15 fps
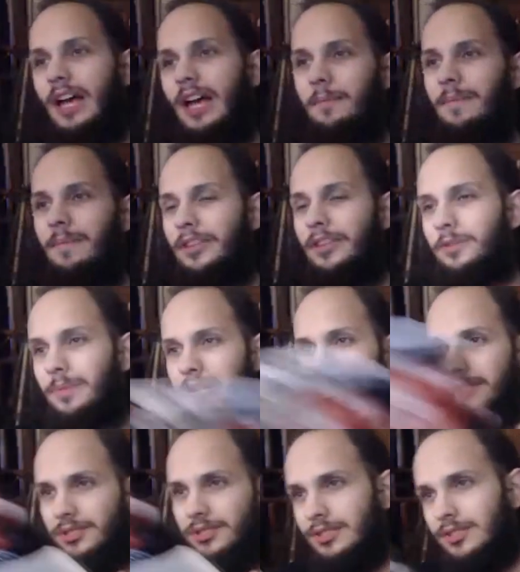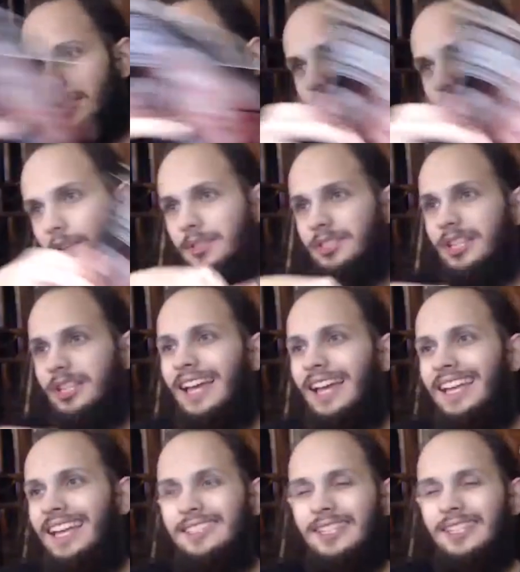Matthew Bennett says in the comments,
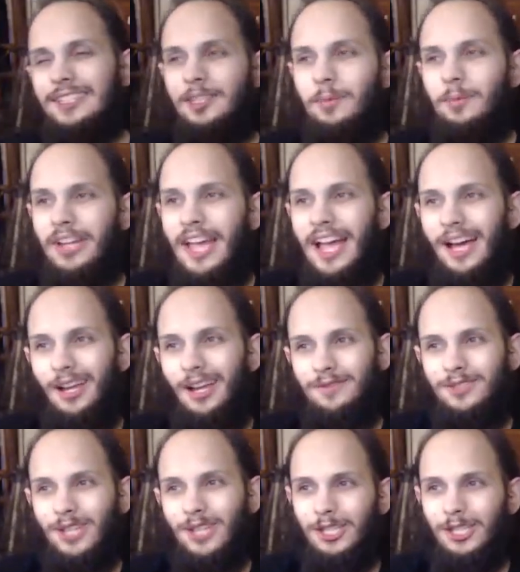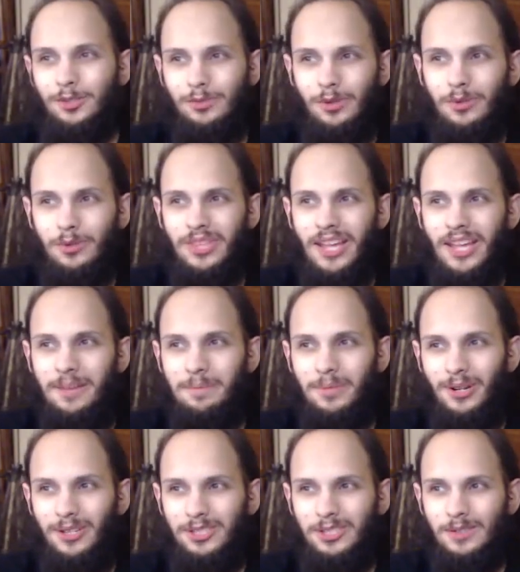it's like someone out of touch wrote that,
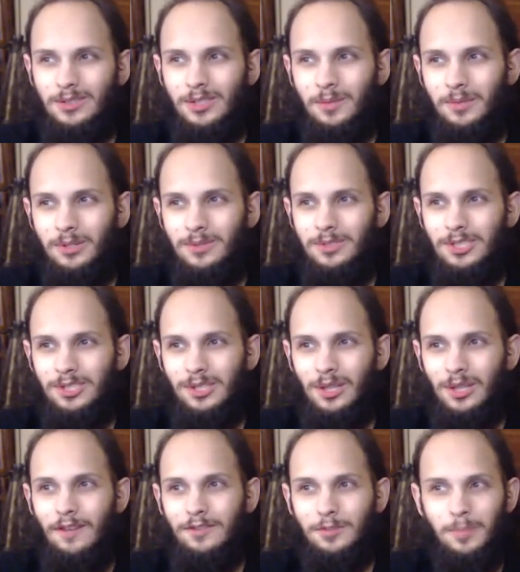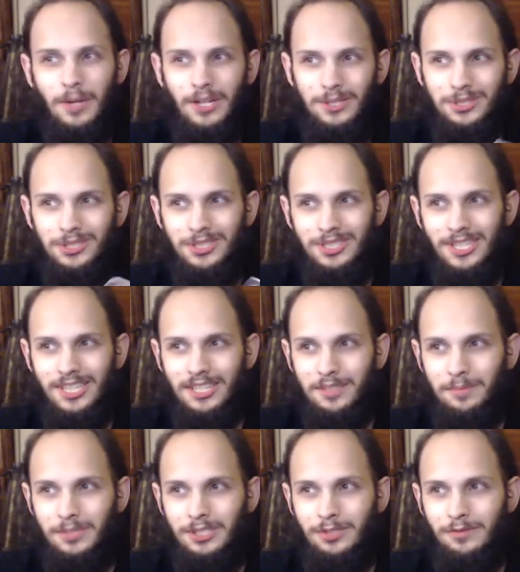but also someone who just loves puns and taking the
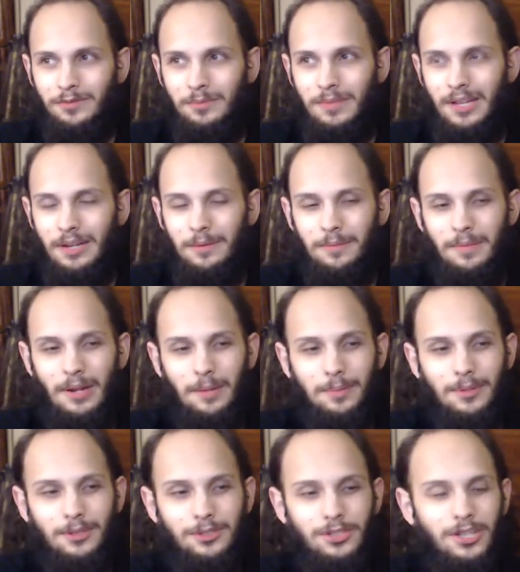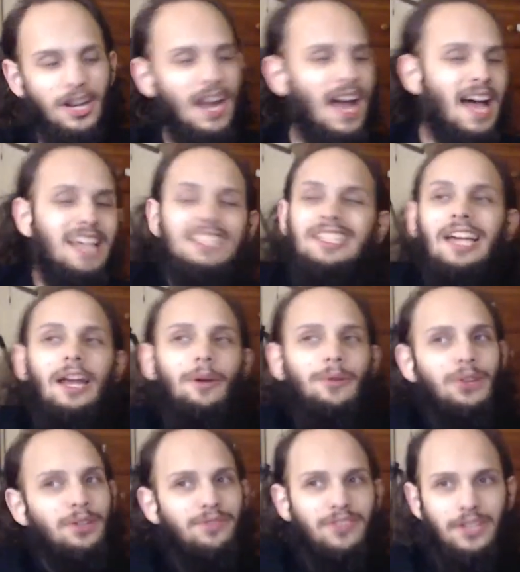piss from modern pop culture. See, I don't
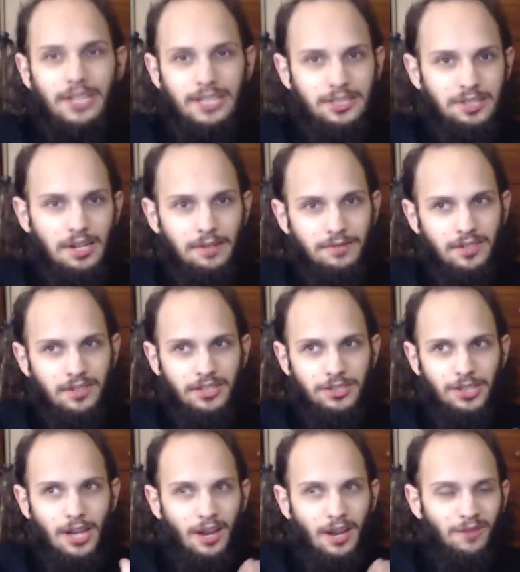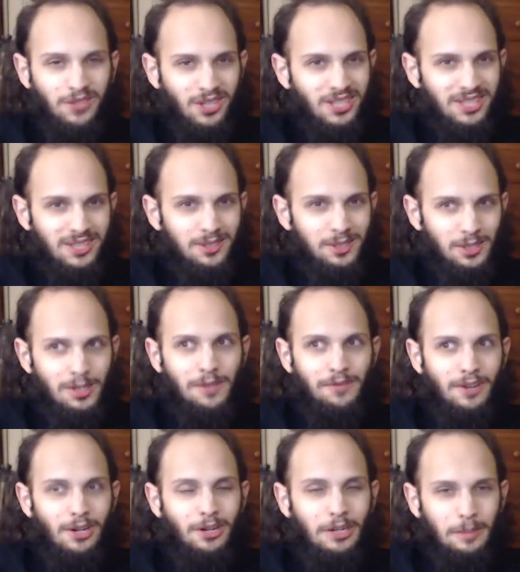really feel like it's out of touch. I feel like this is a
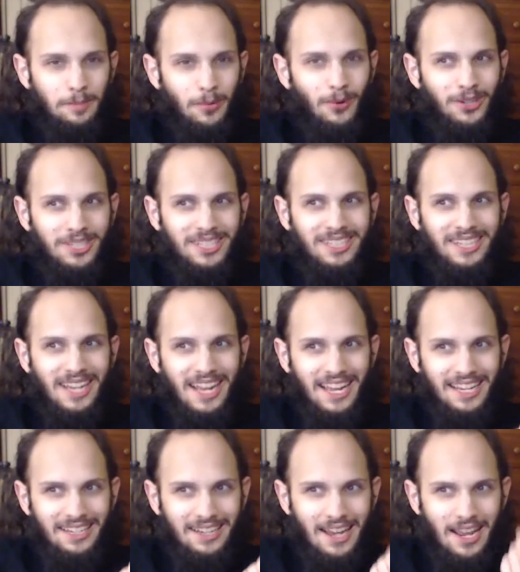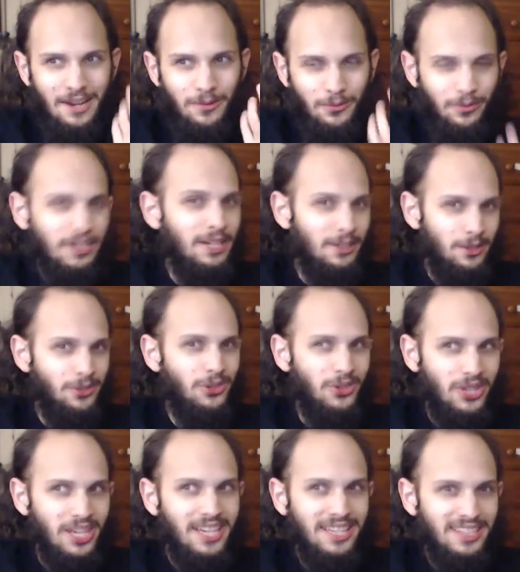very poignant and real
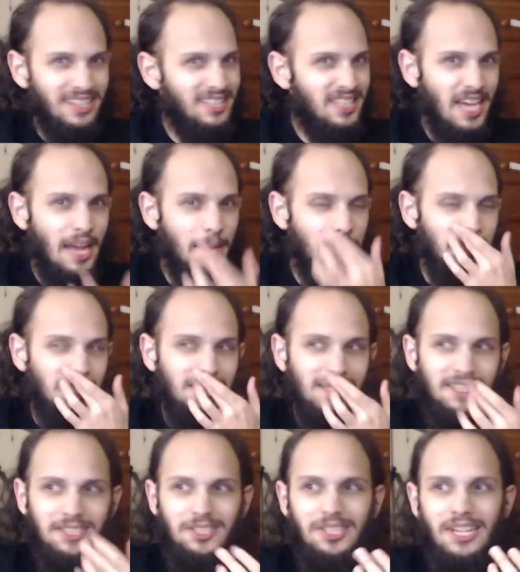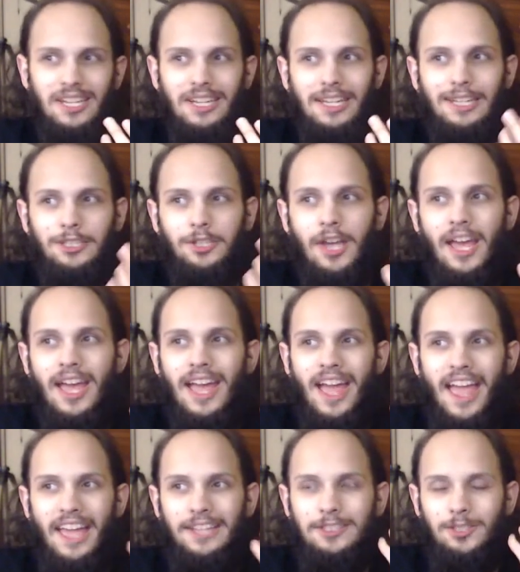thing that's happening in this day and age.
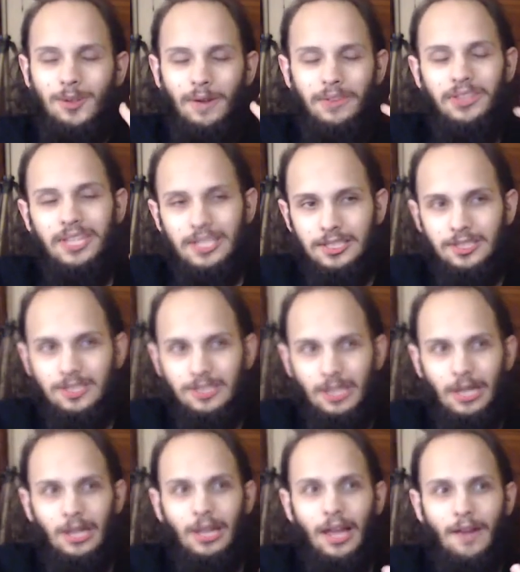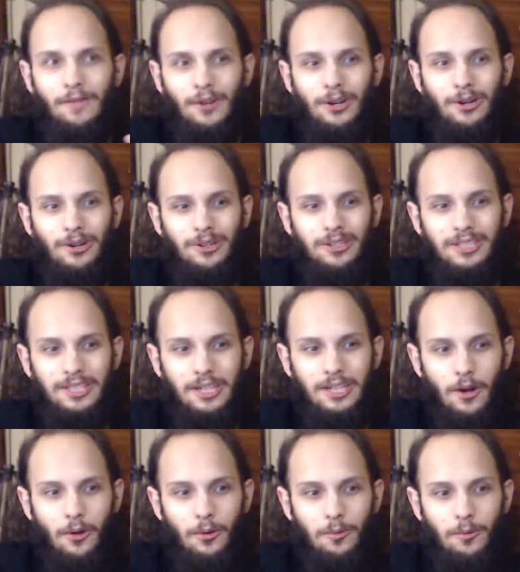And so I think it's clever,
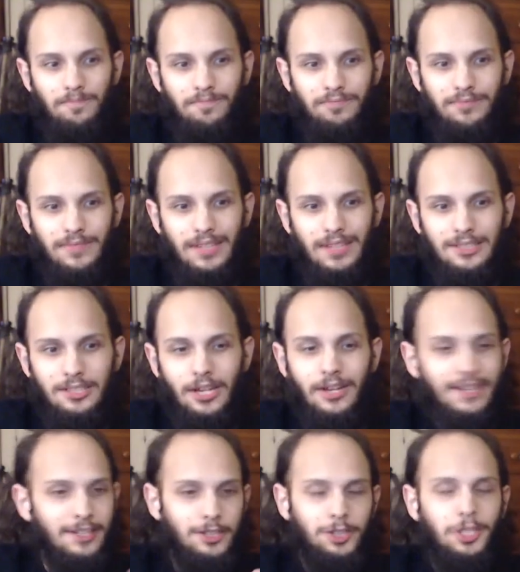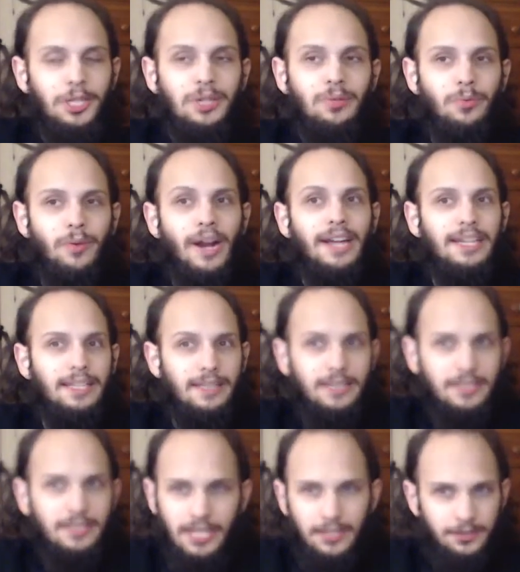tongue-in-cheek writing
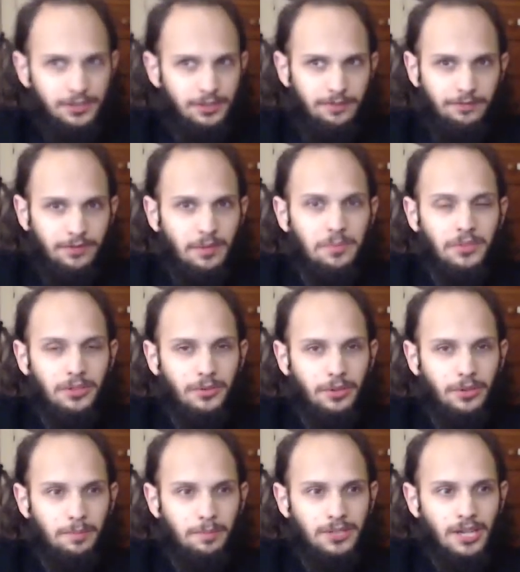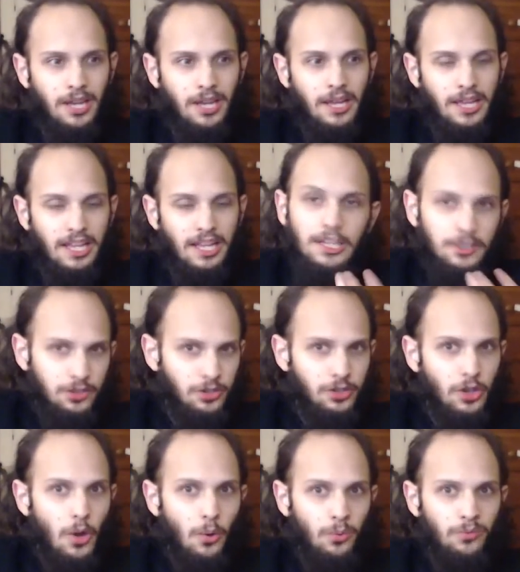that Tales from the Crypt is
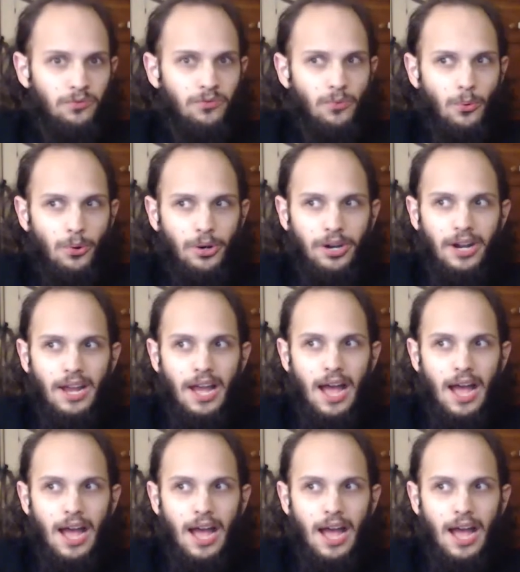known for.